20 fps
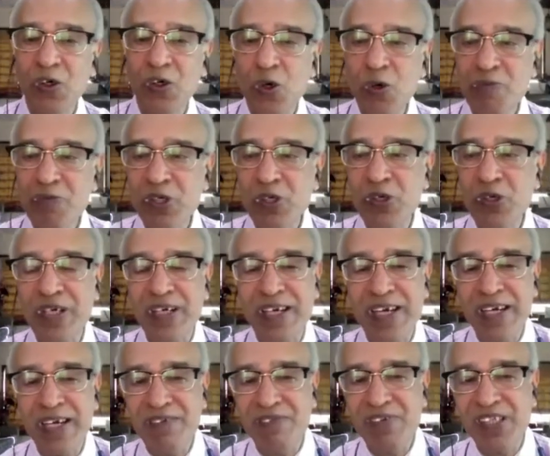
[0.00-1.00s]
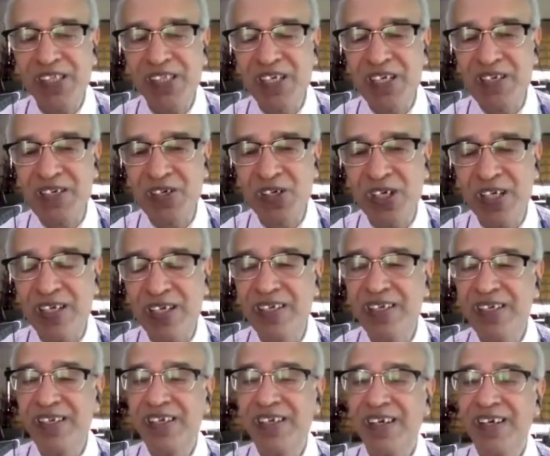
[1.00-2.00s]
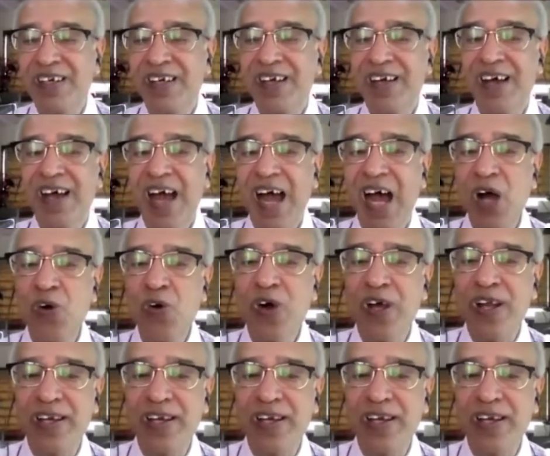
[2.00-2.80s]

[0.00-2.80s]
whom to treat with insulin, how